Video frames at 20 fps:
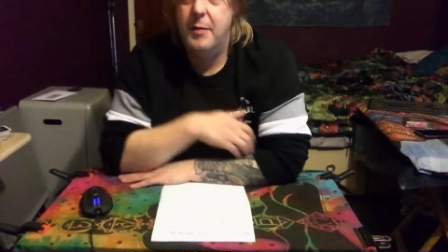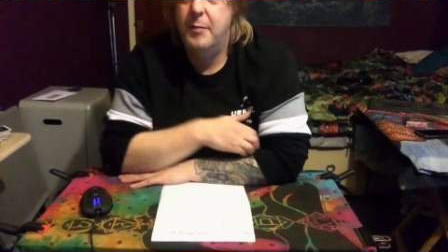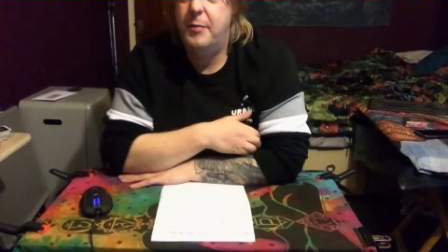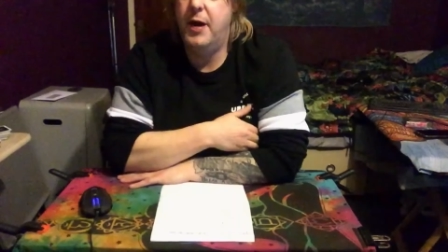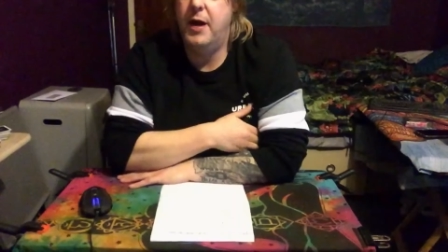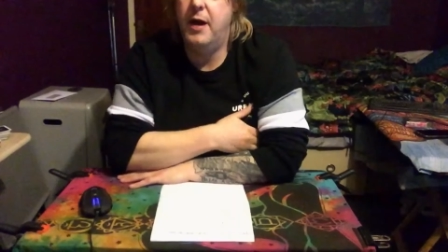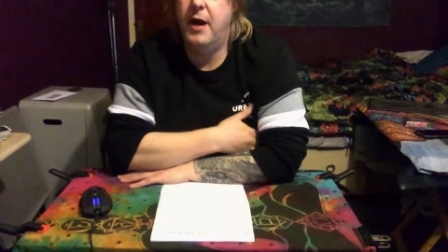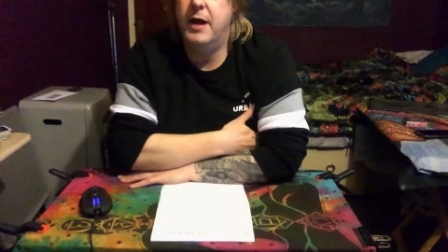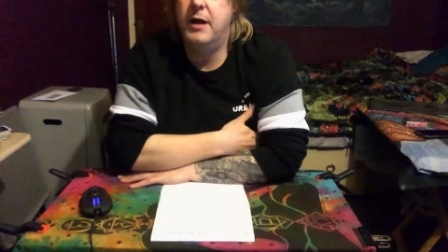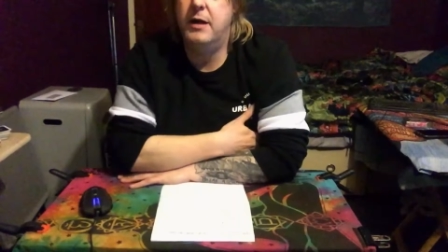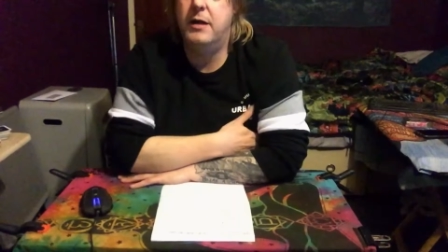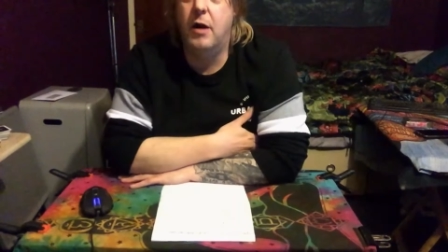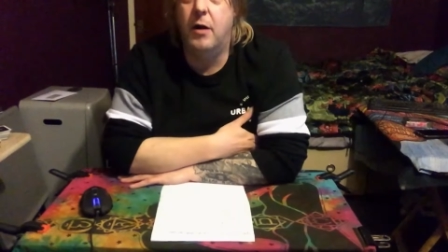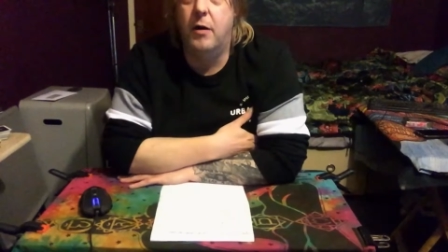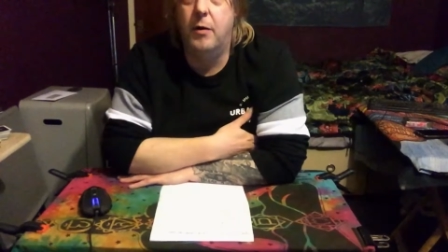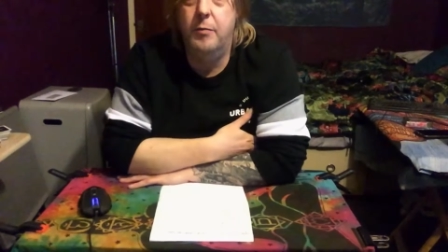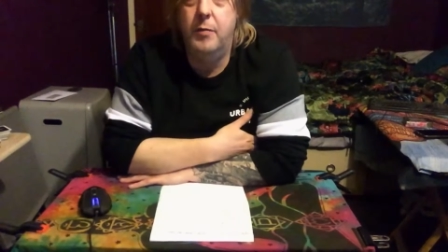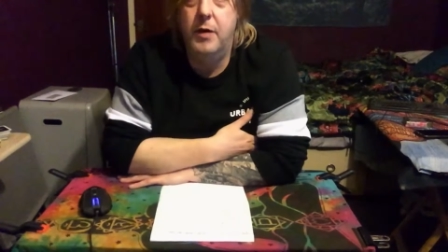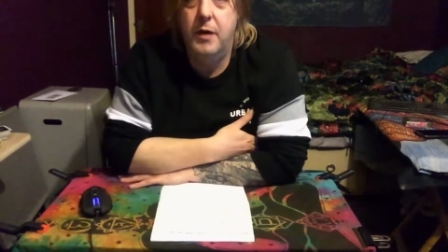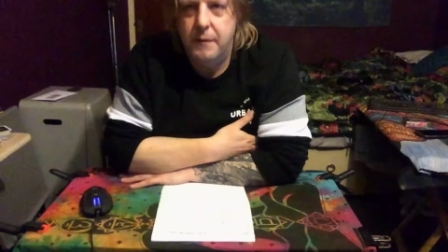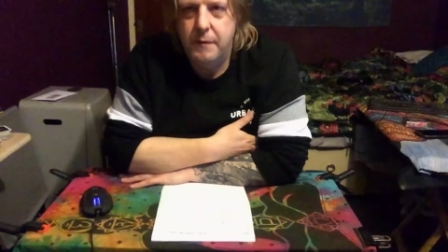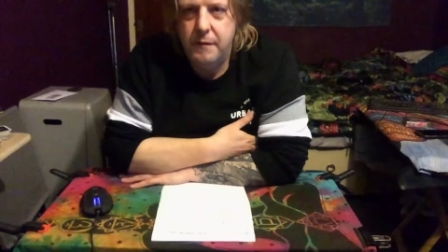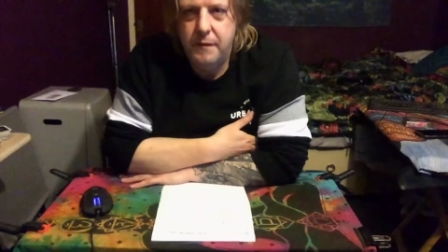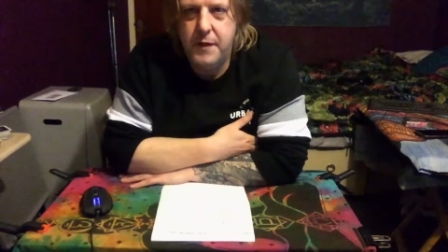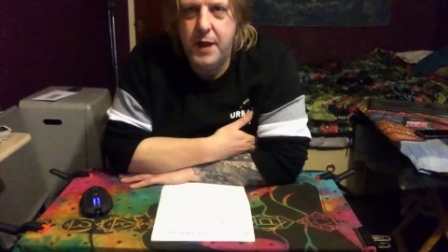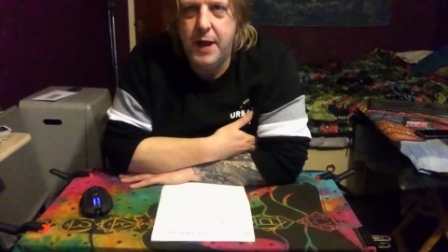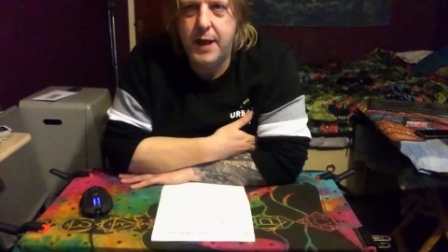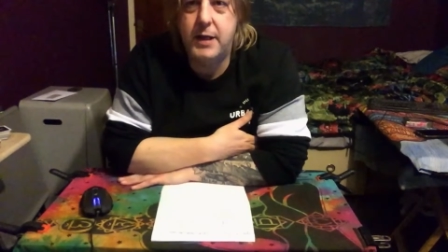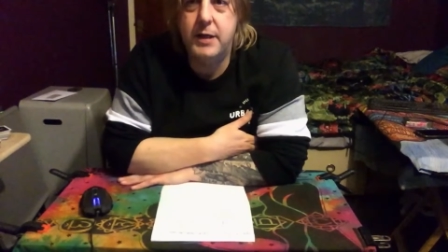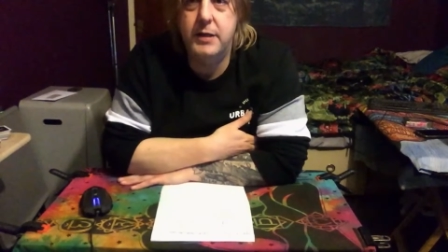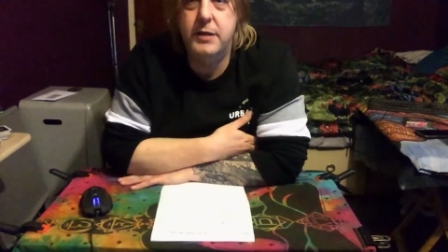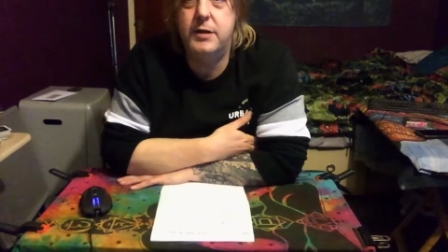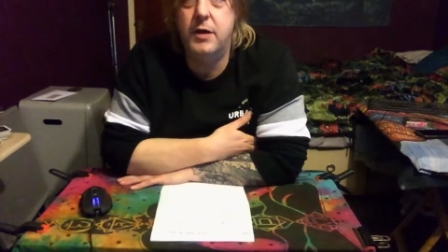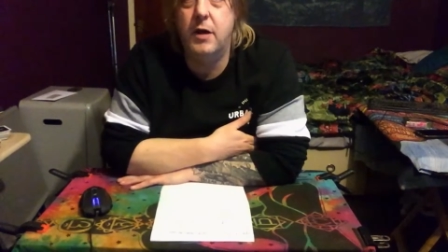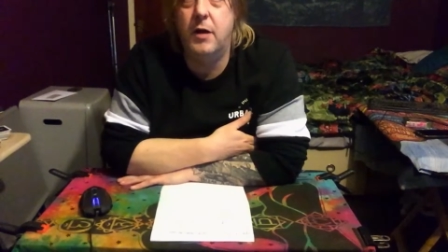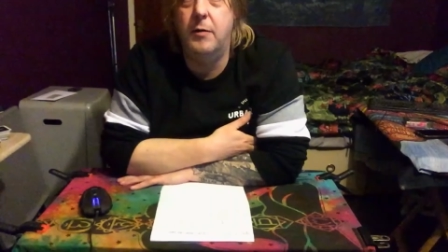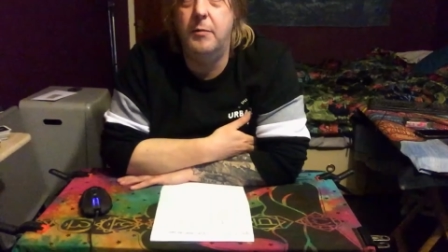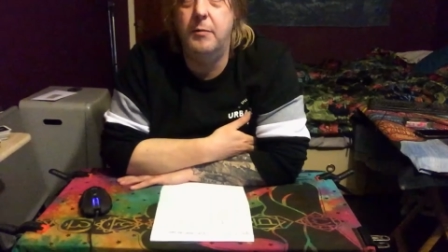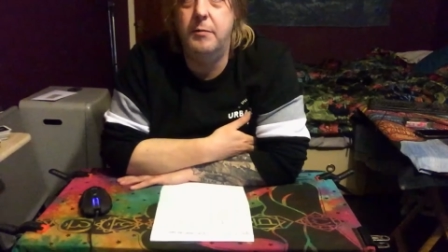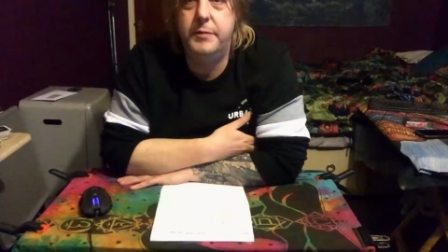But like Dom. Dick and
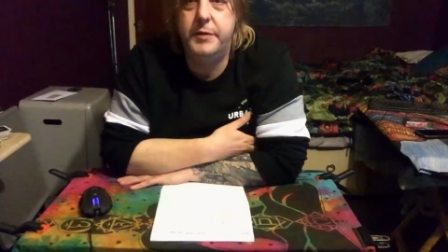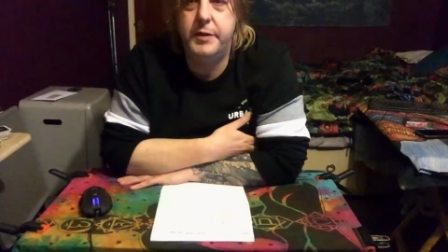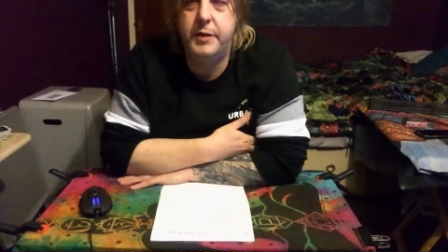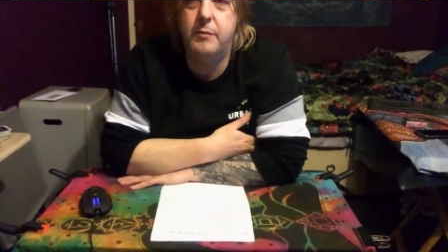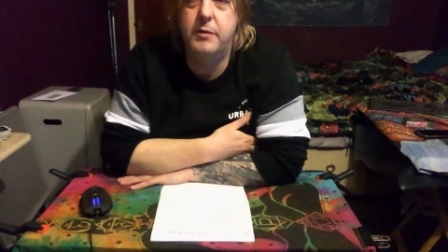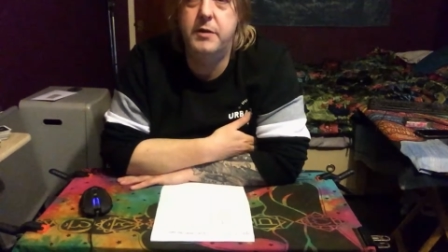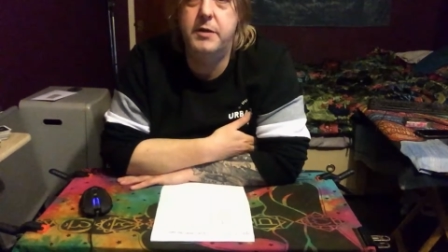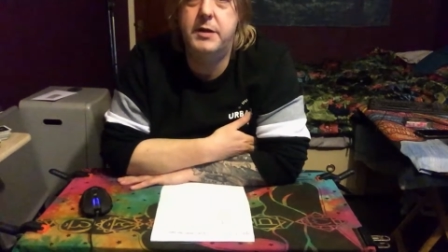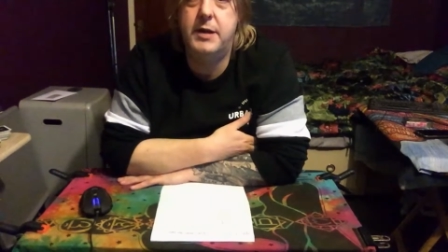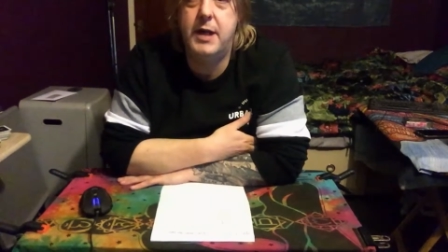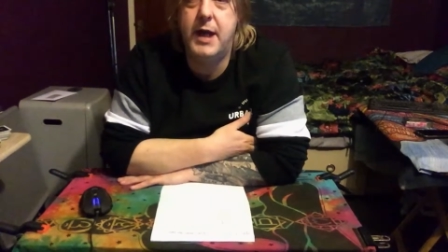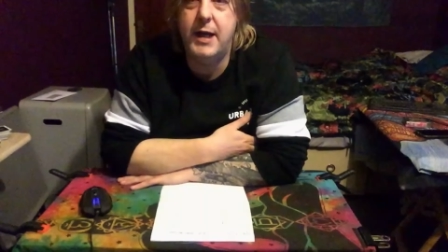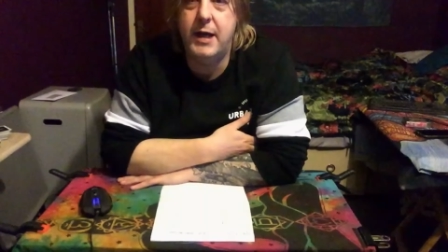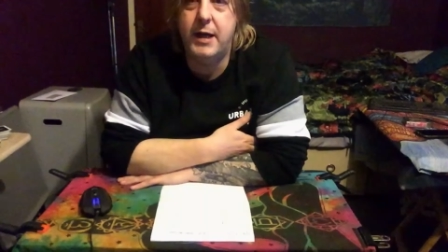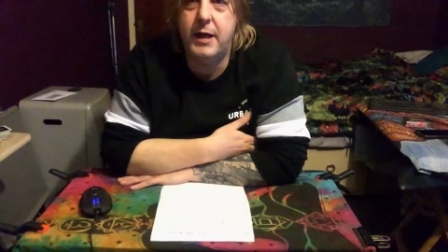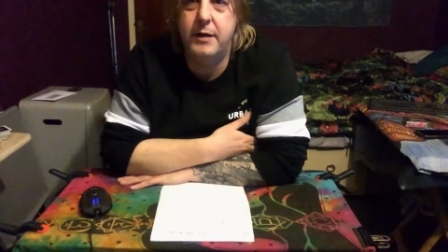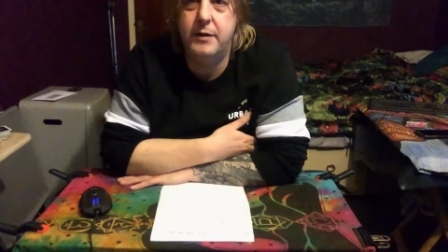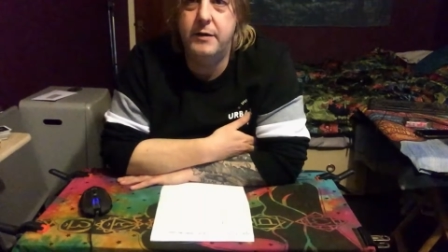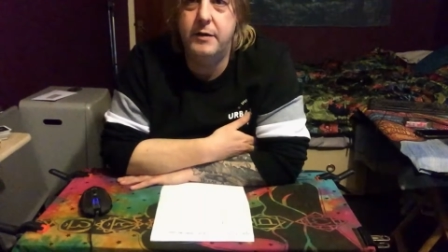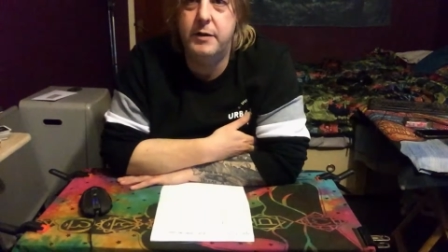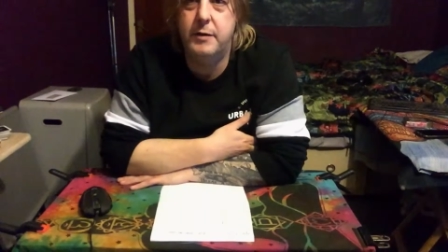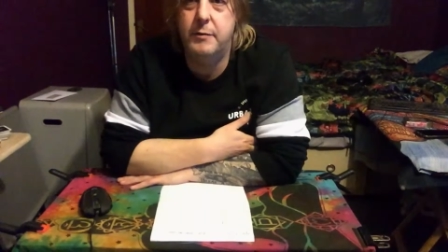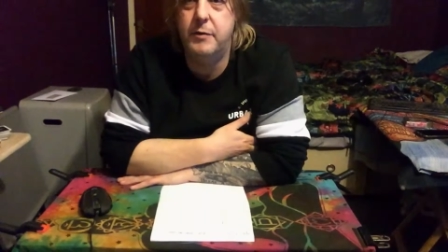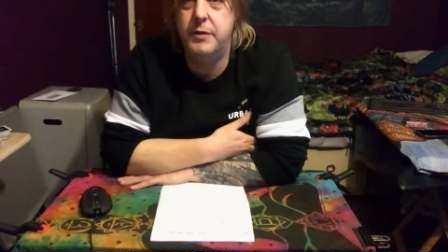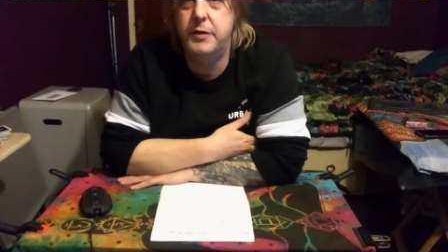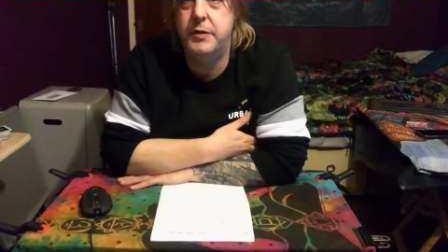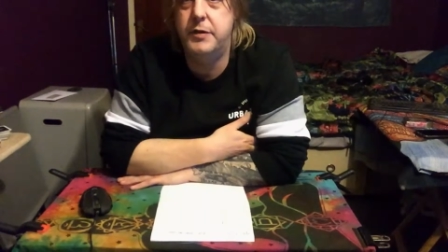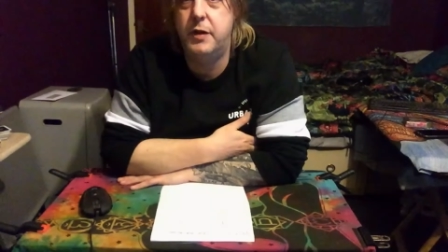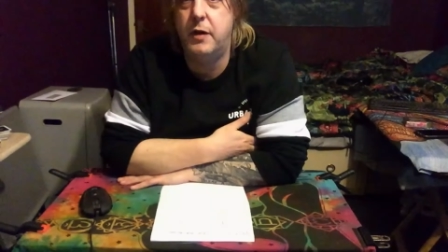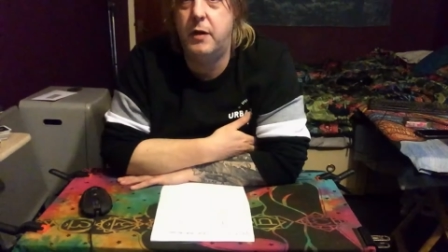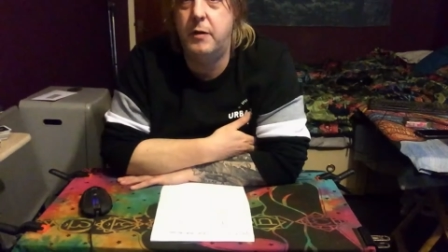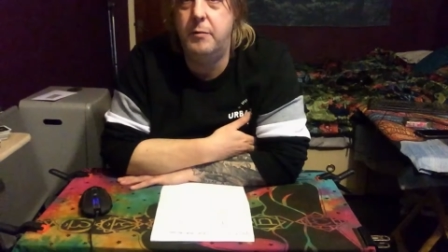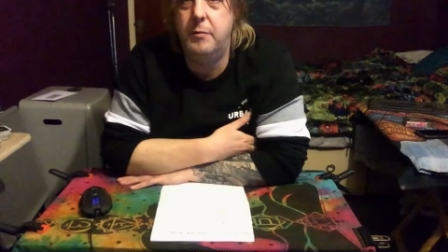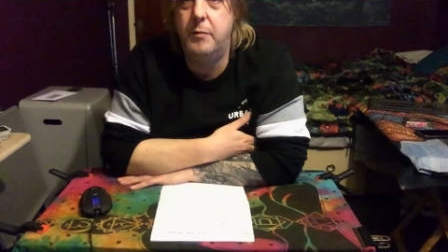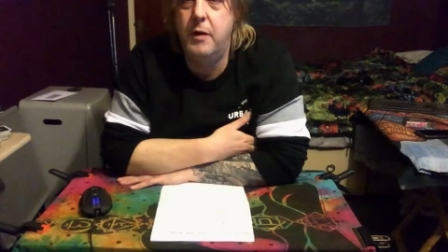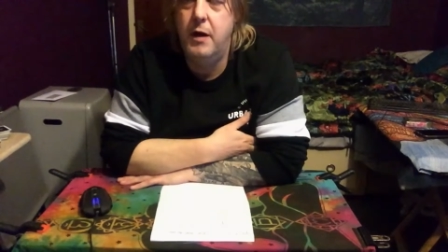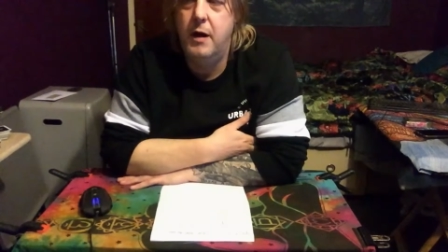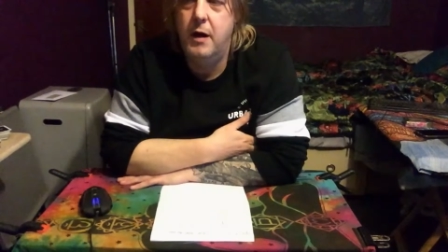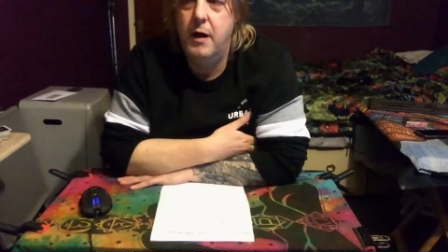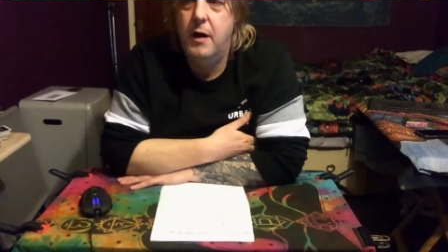Dom. Someone's Dick and someone's Dom.